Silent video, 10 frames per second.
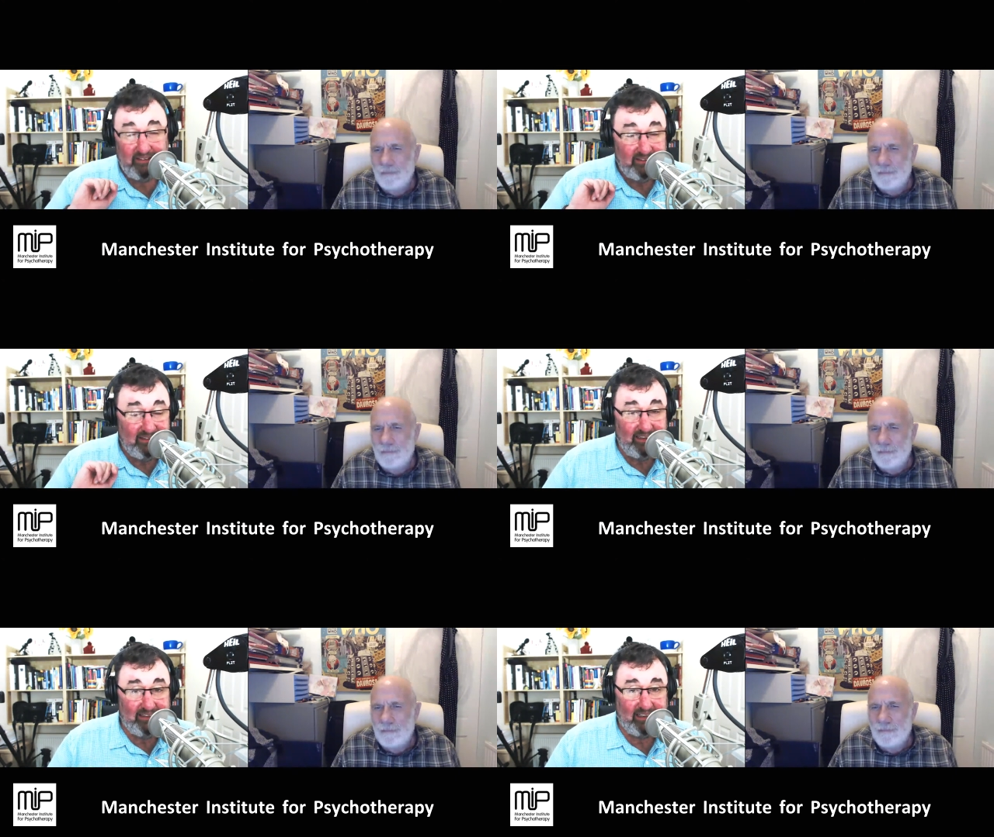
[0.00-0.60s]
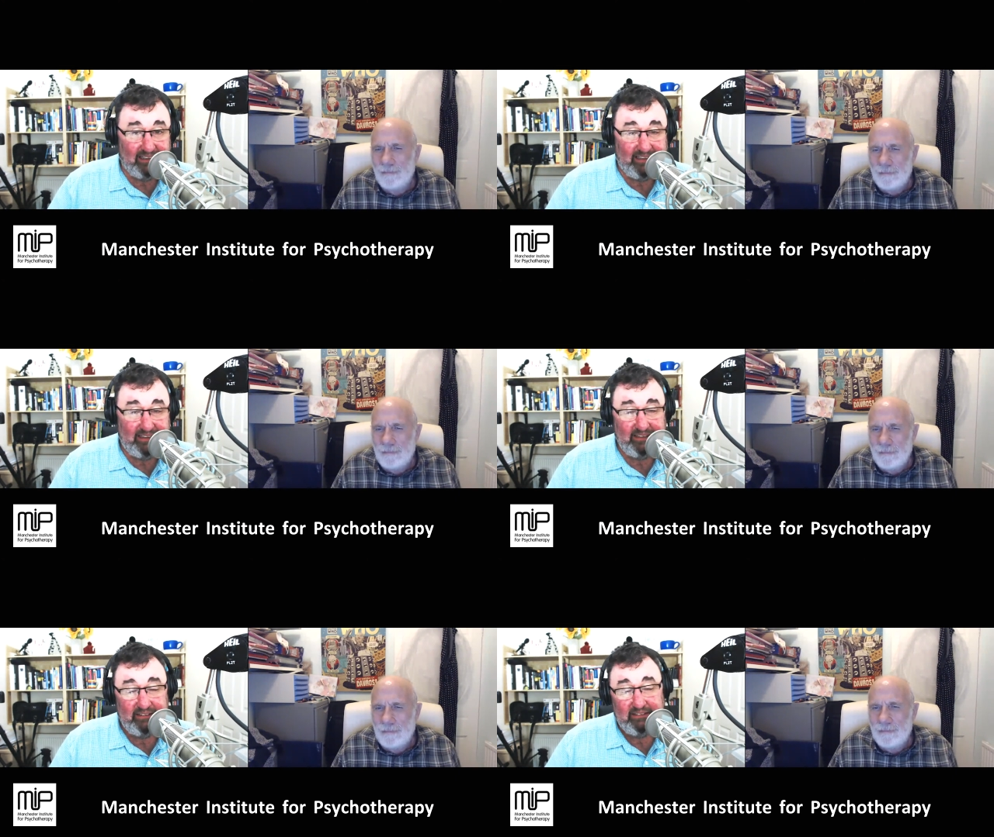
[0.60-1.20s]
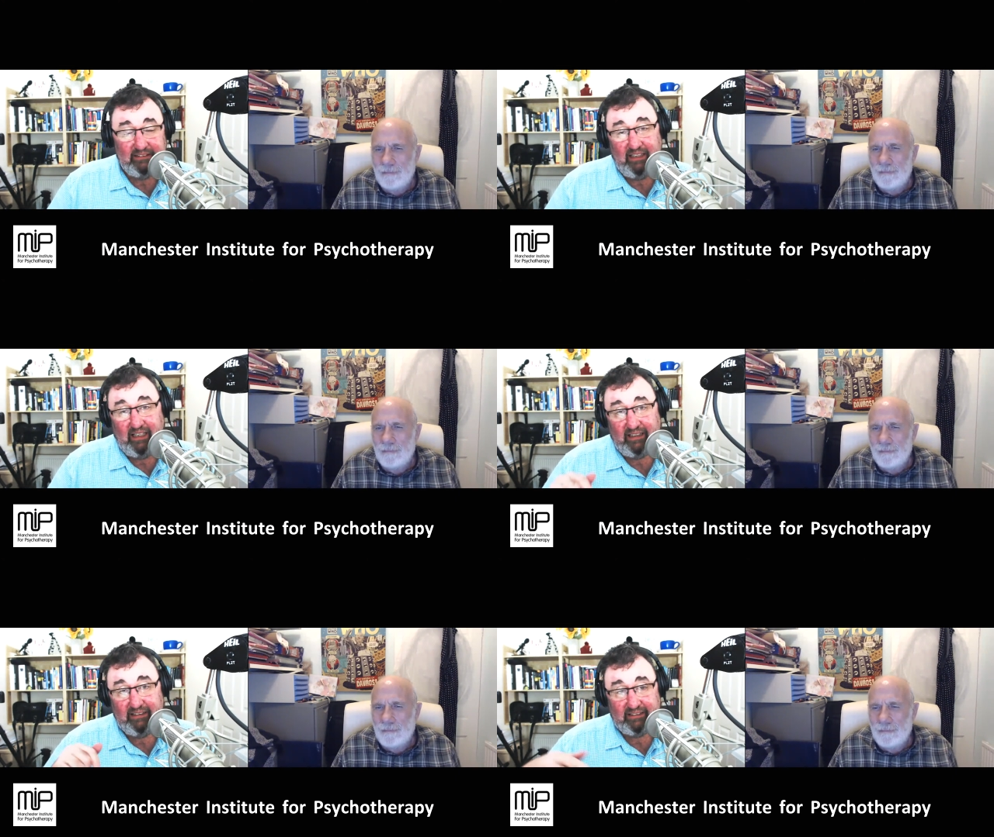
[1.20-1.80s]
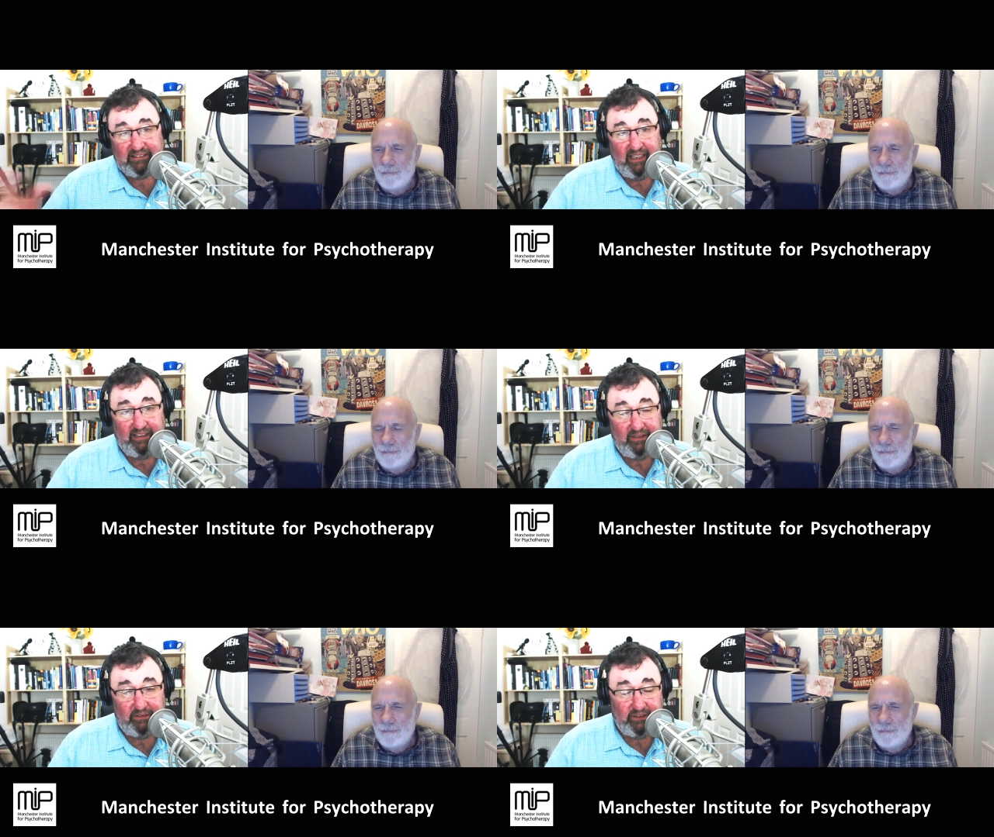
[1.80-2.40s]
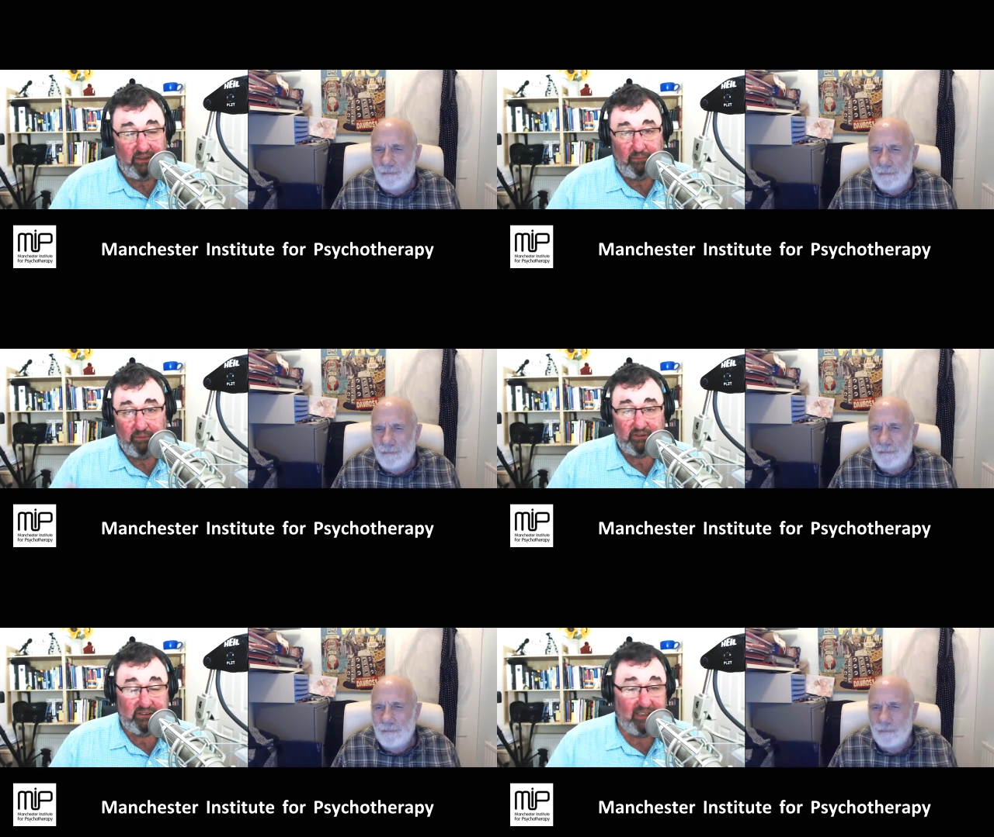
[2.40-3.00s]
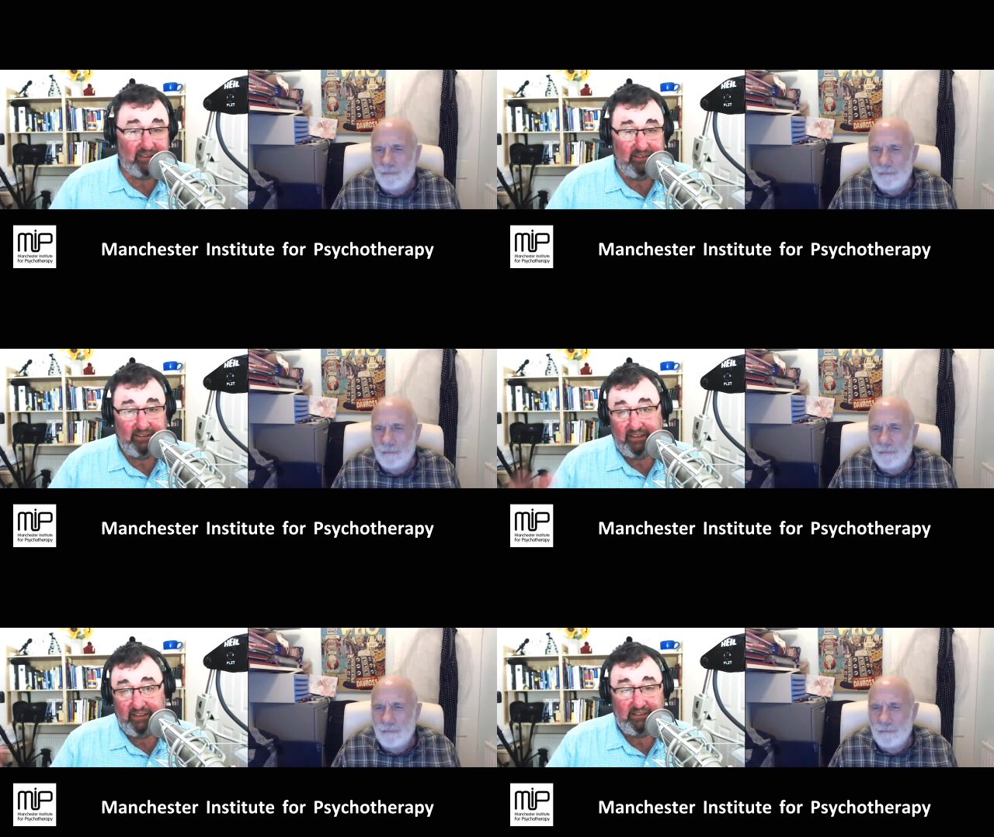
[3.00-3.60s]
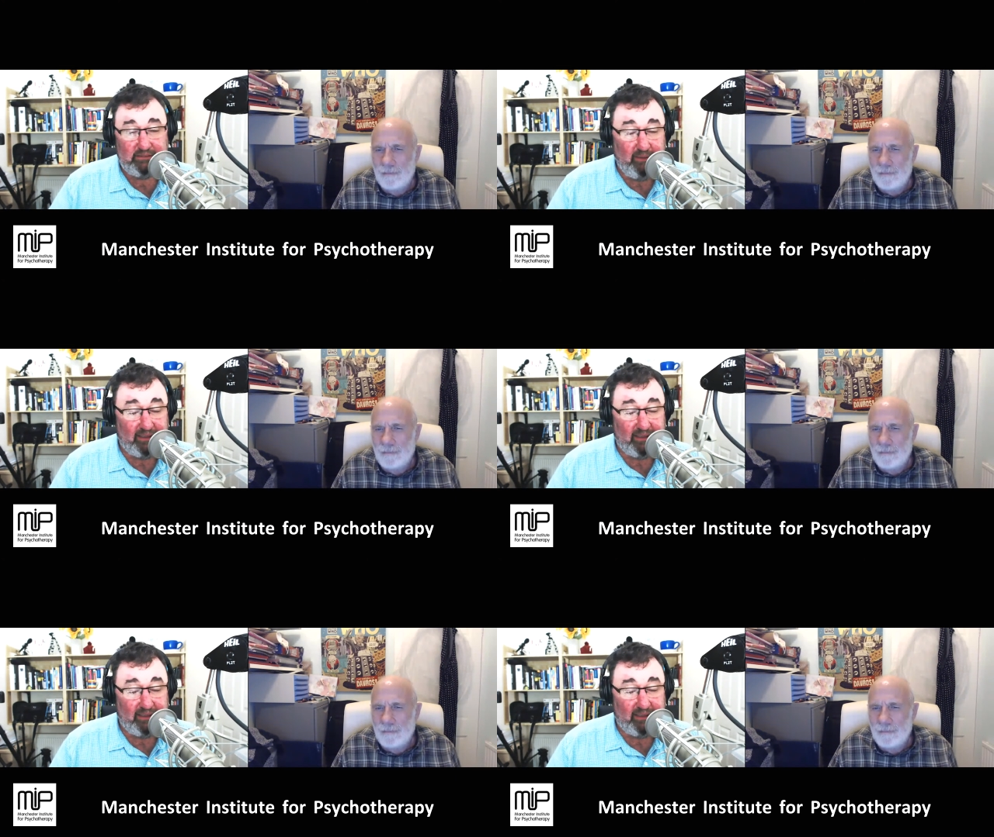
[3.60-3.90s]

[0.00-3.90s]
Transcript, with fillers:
Speaker 1: Click that link and it'll take you to a bookseller and you can inspect